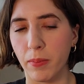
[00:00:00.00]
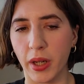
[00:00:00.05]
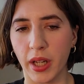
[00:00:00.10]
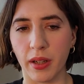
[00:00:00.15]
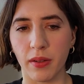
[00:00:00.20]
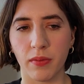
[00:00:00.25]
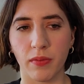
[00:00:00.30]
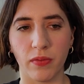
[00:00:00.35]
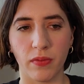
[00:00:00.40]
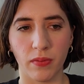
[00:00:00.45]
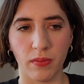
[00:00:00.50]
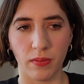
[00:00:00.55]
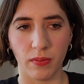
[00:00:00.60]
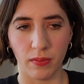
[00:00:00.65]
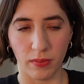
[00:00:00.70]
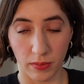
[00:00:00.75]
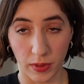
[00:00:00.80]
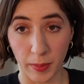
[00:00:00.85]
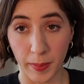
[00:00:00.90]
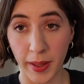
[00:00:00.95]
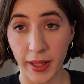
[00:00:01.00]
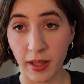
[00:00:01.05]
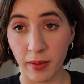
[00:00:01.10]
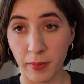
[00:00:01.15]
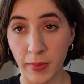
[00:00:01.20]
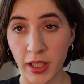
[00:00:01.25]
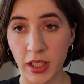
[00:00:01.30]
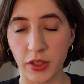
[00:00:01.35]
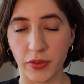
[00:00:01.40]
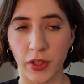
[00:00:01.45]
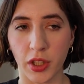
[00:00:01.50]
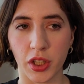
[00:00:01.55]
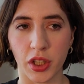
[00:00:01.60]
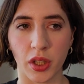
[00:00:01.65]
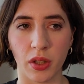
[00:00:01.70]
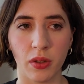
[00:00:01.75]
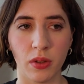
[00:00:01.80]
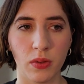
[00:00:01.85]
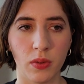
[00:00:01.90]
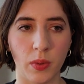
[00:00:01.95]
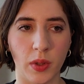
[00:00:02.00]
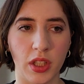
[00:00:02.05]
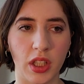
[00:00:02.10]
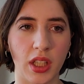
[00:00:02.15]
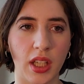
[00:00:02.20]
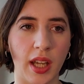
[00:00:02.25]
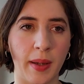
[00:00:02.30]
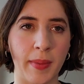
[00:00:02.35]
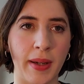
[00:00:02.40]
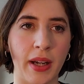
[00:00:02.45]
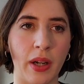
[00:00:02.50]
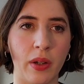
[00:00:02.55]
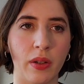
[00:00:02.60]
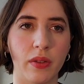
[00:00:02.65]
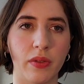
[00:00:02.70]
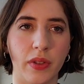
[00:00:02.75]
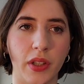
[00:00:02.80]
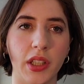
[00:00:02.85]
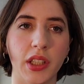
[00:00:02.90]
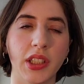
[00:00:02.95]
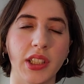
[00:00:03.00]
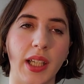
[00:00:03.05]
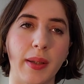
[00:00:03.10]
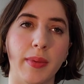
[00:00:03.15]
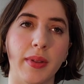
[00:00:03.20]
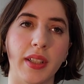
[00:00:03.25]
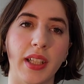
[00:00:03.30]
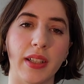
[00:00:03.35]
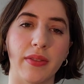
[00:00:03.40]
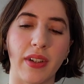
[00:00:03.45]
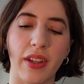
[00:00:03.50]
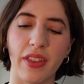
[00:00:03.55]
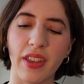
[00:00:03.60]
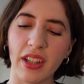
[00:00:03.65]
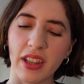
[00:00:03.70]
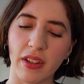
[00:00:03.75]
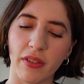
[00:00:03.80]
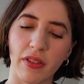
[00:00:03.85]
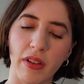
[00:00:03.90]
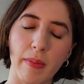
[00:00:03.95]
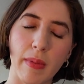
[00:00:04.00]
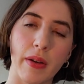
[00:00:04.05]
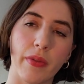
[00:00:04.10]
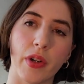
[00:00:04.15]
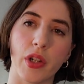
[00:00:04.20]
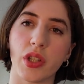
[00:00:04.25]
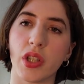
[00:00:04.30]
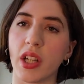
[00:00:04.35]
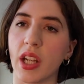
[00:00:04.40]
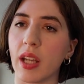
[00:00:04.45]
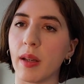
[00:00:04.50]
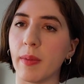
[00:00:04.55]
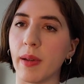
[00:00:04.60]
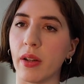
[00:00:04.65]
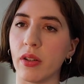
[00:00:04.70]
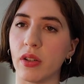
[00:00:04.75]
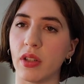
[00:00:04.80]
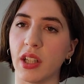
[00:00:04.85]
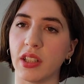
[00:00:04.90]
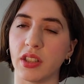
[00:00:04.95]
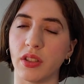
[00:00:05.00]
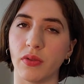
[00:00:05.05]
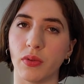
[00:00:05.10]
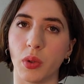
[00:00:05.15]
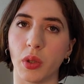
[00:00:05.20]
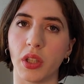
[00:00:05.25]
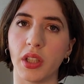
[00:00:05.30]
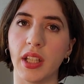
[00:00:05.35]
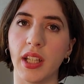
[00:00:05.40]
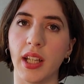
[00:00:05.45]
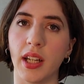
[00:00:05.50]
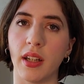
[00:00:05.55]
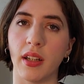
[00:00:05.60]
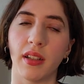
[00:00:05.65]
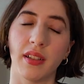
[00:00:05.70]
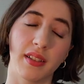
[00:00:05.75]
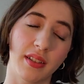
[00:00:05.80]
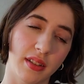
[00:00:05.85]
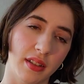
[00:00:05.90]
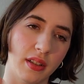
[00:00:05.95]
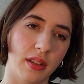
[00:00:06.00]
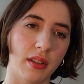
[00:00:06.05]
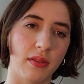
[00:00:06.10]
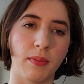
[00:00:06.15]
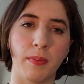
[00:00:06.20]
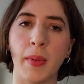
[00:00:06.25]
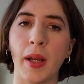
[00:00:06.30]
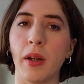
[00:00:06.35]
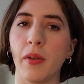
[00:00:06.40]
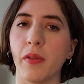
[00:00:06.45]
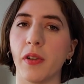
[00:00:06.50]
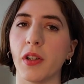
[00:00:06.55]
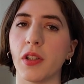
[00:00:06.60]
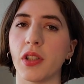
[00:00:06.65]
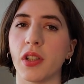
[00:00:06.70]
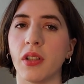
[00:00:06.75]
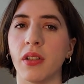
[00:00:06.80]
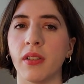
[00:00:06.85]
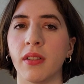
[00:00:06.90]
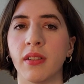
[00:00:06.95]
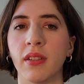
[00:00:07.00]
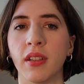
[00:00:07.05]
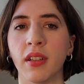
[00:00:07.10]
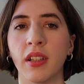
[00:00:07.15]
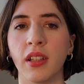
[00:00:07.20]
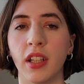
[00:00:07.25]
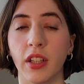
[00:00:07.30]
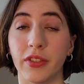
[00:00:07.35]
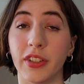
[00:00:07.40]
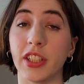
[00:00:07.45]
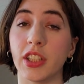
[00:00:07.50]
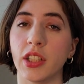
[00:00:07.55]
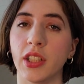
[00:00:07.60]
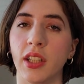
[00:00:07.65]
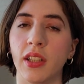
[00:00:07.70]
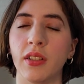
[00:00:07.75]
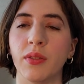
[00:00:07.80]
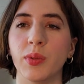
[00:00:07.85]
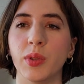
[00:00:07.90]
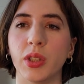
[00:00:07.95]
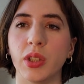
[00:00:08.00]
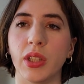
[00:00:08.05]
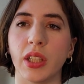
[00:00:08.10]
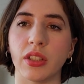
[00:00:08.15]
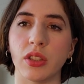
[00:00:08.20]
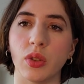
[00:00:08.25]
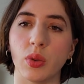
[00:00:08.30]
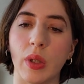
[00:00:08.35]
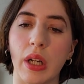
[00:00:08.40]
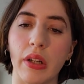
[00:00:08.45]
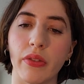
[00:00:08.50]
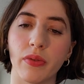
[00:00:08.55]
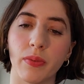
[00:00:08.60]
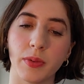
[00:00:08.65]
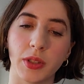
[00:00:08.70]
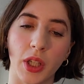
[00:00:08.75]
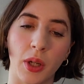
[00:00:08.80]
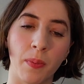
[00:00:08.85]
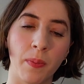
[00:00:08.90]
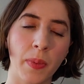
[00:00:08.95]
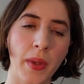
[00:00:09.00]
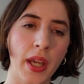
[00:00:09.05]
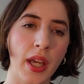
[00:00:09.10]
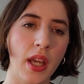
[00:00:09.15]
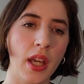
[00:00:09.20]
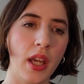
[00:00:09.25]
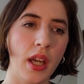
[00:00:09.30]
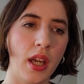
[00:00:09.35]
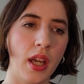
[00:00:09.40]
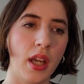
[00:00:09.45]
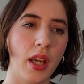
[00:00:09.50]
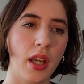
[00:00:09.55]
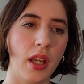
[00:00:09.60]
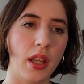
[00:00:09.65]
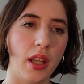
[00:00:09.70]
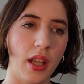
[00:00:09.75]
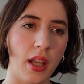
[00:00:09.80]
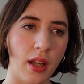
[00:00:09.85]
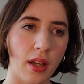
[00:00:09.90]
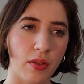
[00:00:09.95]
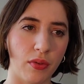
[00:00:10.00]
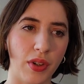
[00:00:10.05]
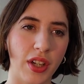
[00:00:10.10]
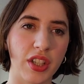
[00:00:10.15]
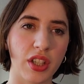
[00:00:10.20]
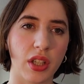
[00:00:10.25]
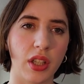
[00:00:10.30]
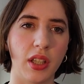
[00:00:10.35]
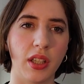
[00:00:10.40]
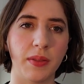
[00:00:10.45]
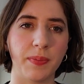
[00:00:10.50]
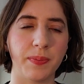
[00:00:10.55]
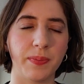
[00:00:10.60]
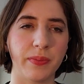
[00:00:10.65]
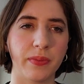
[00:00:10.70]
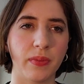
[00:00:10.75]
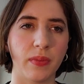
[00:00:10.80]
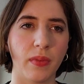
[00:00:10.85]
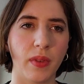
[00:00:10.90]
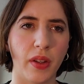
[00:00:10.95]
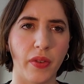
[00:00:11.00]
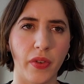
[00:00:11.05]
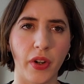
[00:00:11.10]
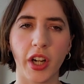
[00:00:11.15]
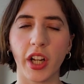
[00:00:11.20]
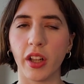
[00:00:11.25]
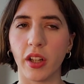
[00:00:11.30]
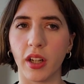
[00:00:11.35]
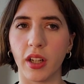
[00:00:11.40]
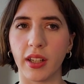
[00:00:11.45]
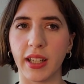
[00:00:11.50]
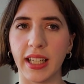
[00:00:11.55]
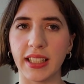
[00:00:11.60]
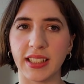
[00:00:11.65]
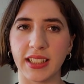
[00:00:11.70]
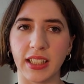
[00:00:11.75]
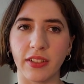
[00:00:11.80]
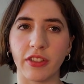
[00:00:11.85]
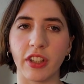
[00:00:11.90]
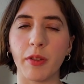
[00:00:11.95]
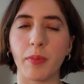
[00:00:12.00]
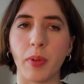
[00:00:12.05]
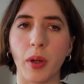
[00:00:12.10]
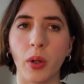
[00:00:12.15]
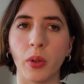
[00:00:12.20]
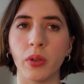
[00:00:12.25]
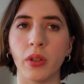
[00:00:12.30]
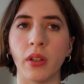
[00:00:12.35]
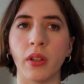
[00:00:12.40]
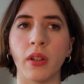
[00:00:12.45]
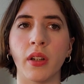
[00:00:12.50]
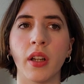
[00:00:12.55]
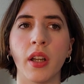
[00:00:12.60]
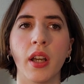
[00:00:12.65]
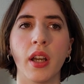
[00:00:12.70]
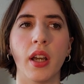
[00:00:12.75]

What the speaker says: But the men's version, which came out first, I believe, I think the female version came out in 2014, male version, the original, was 2012. So the original, very long lasting, very potent.